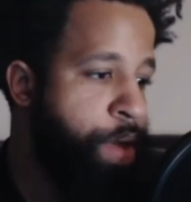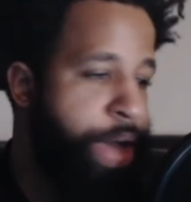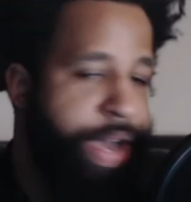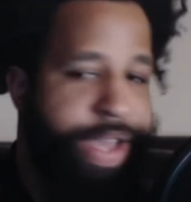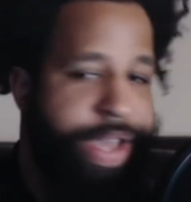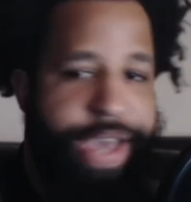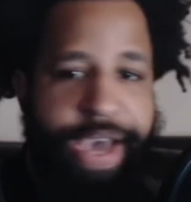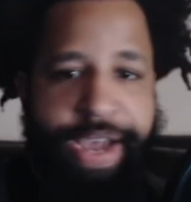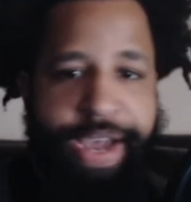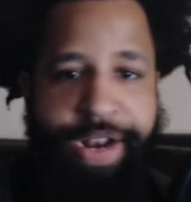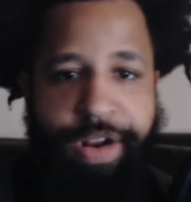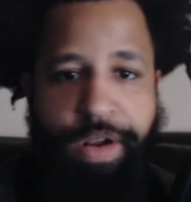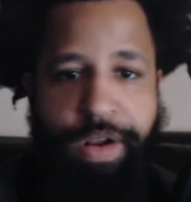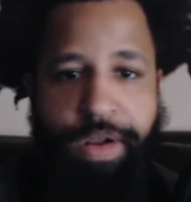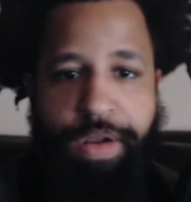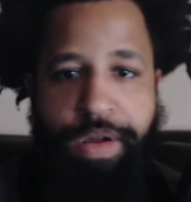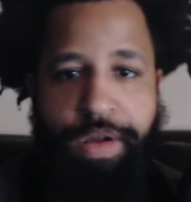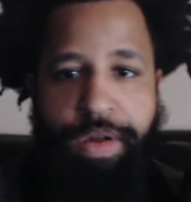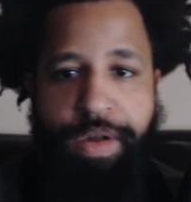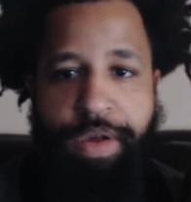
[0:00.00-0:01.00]
Again,
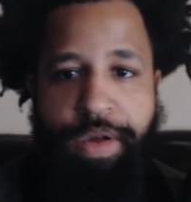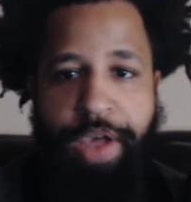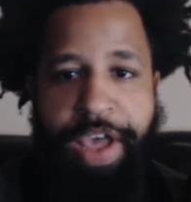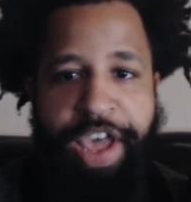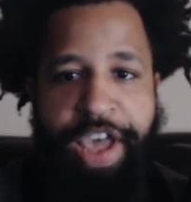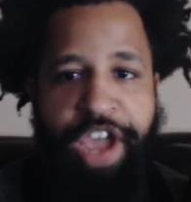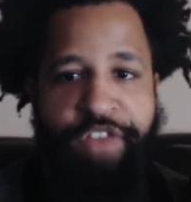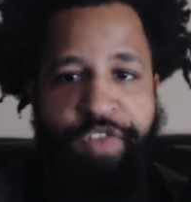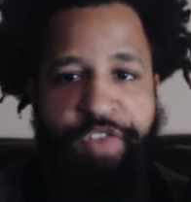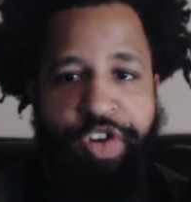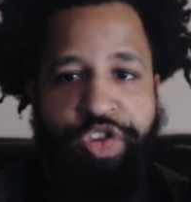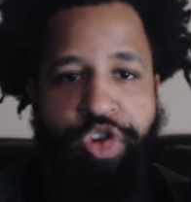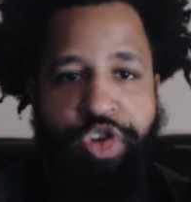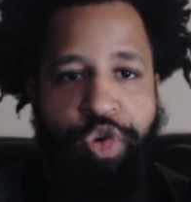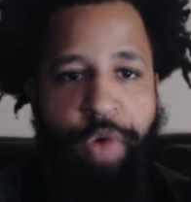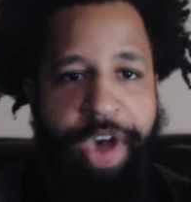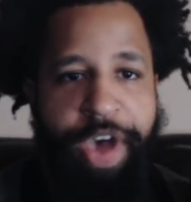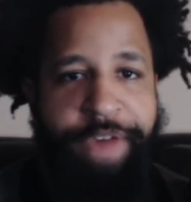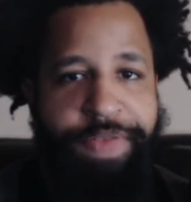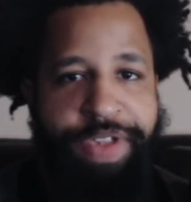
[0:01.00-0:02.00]
here for
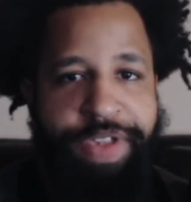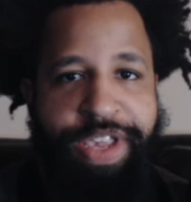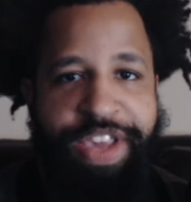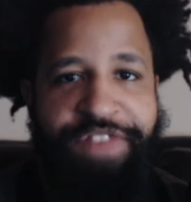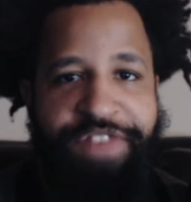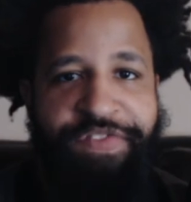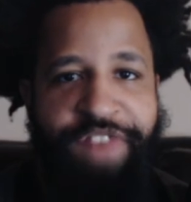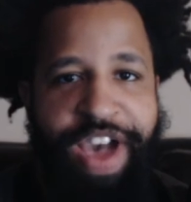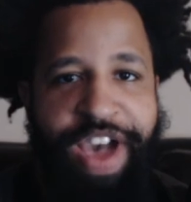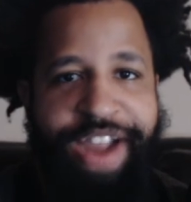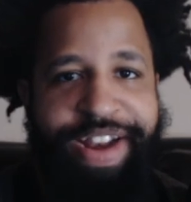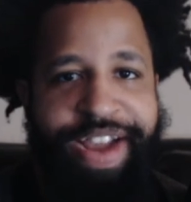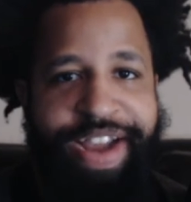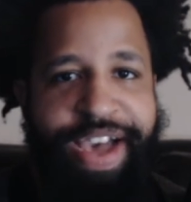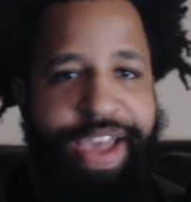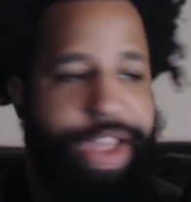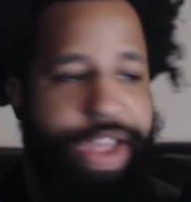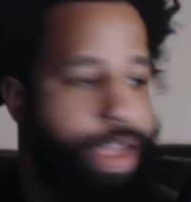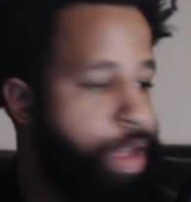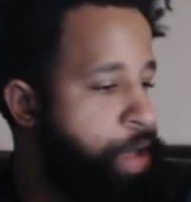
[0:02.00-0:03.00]
UFC Fight
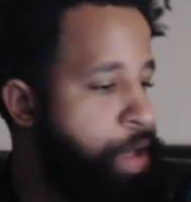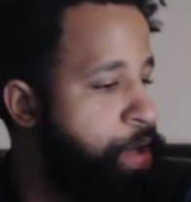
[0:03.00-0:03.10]
Night,